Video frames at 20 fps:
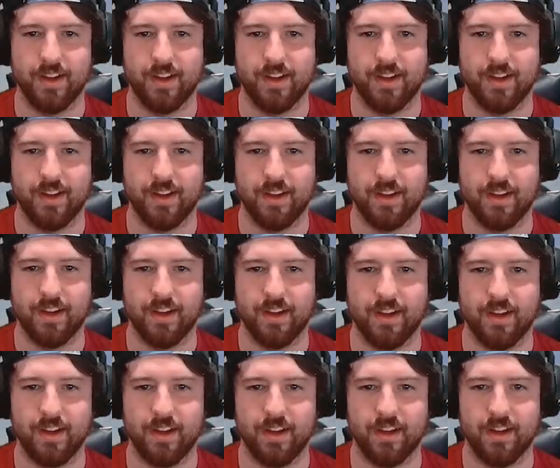
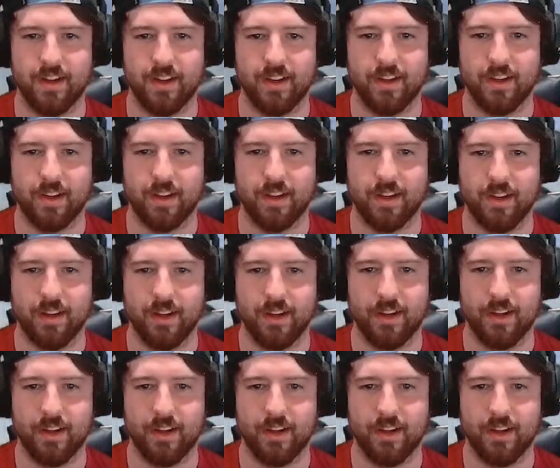No one is speaking in this clip.